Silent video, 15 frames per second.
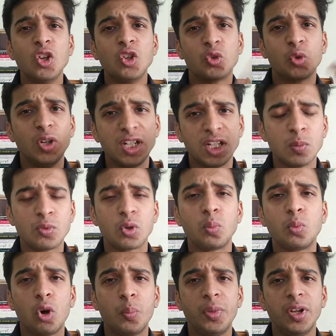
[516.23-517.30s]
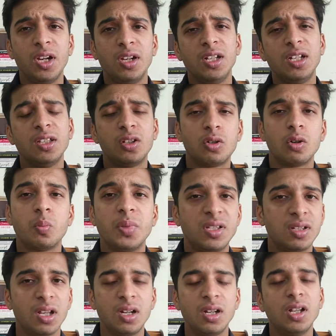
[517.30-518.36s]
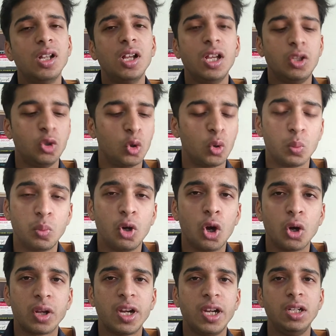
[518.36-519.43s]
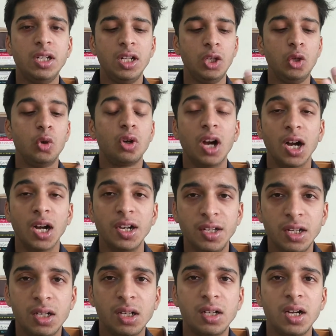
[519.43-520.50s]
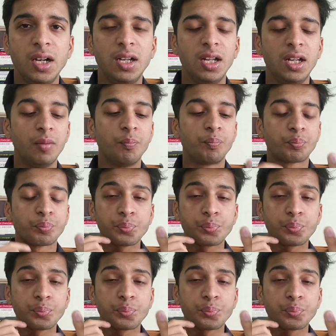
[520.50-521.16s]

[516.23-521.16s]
So in terms of copywriting, the topics are your blog writing, your article writing,